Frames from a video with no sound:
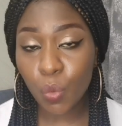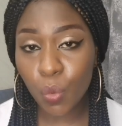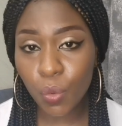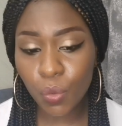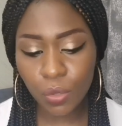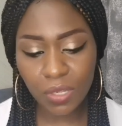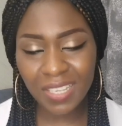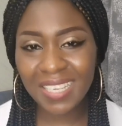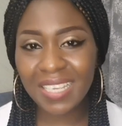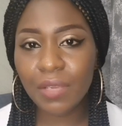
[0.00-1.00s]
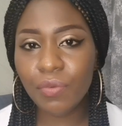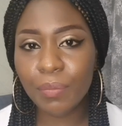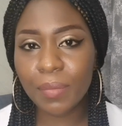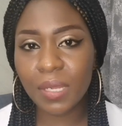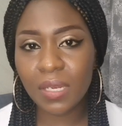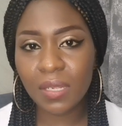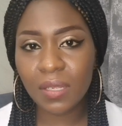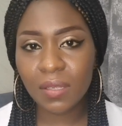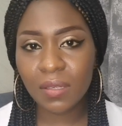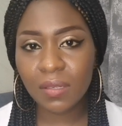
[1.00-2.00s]
or give him money.
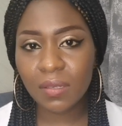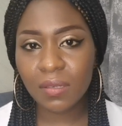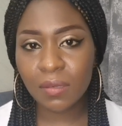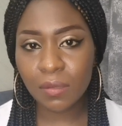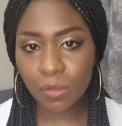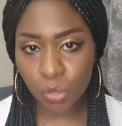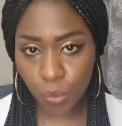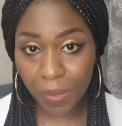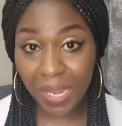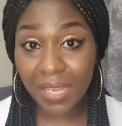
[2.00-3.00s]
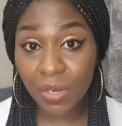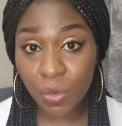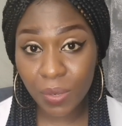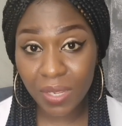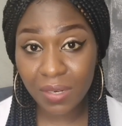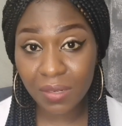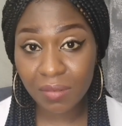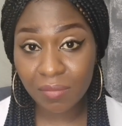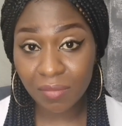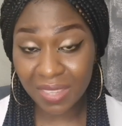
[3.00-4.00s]
to plan your wedding.
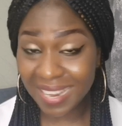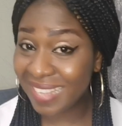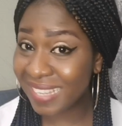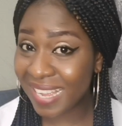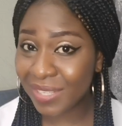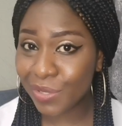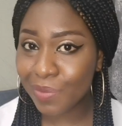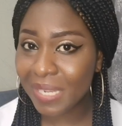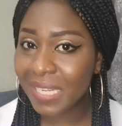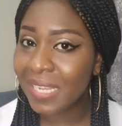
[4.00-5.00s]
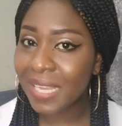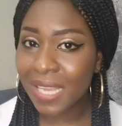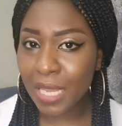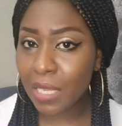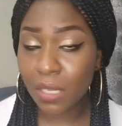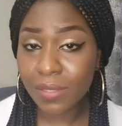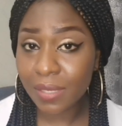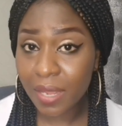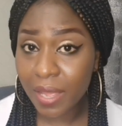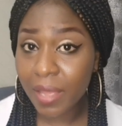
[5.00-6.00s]
That's assuming he
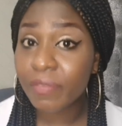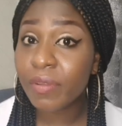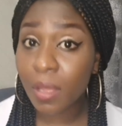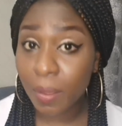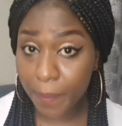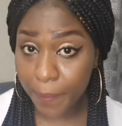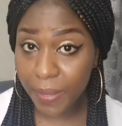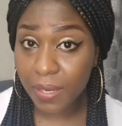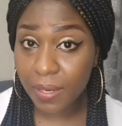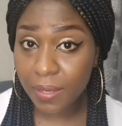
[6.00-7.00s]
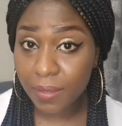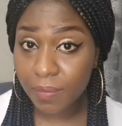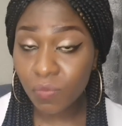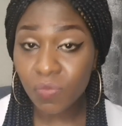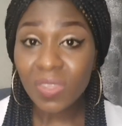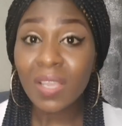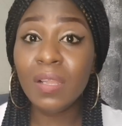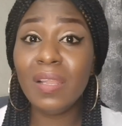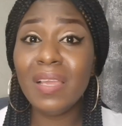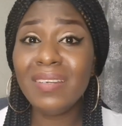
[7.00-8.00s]
doesn't have money.
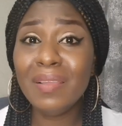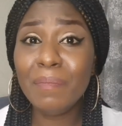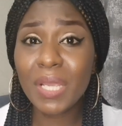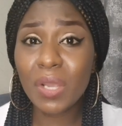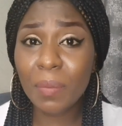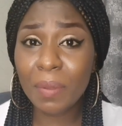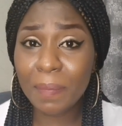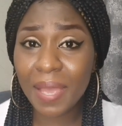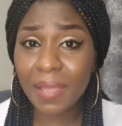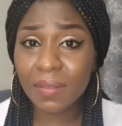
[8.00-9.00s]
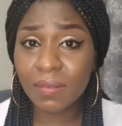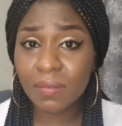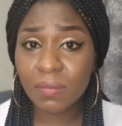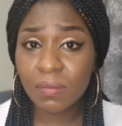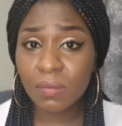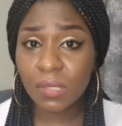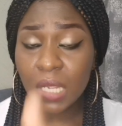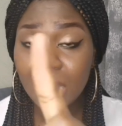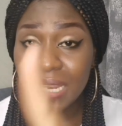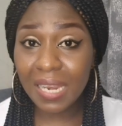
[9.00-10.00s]
Let him become a man.
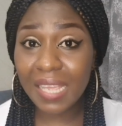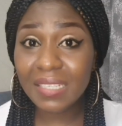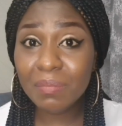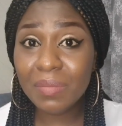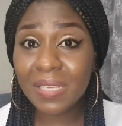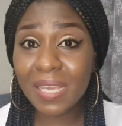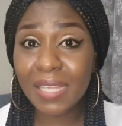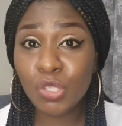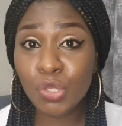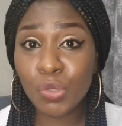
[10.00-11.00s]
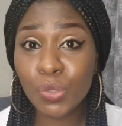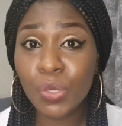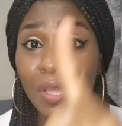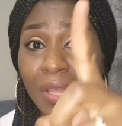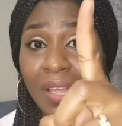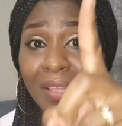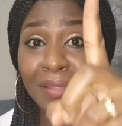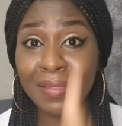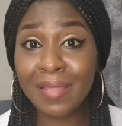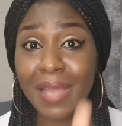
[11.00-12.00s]
Let him get to
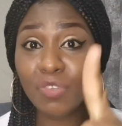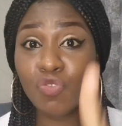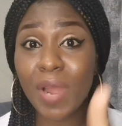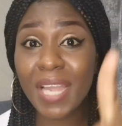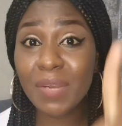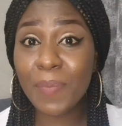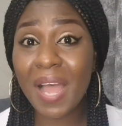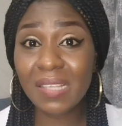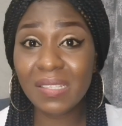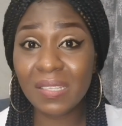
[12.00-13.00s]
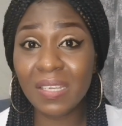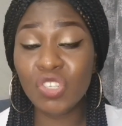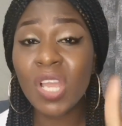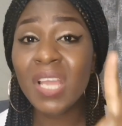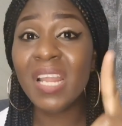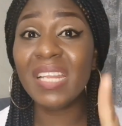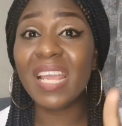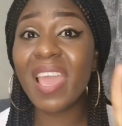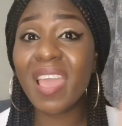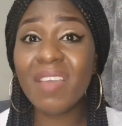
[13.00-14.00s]
that right passage that
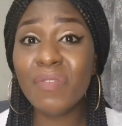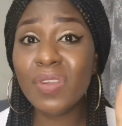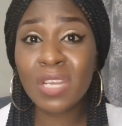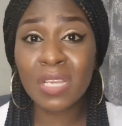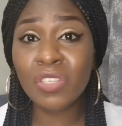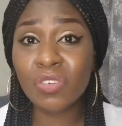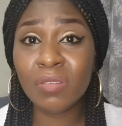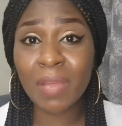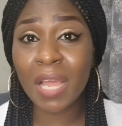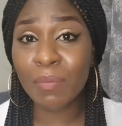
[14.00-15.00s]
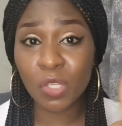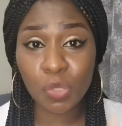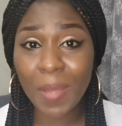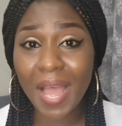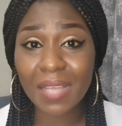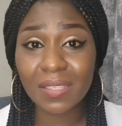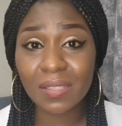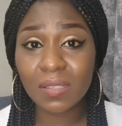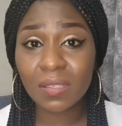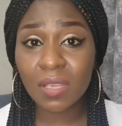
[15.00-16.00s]
every Nigerian man must
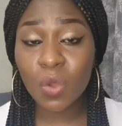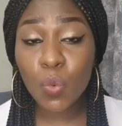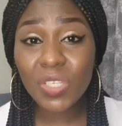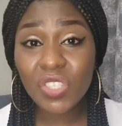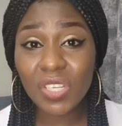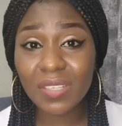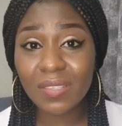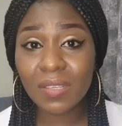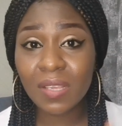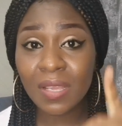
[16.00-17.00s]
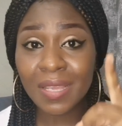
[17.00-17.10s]
pass, which is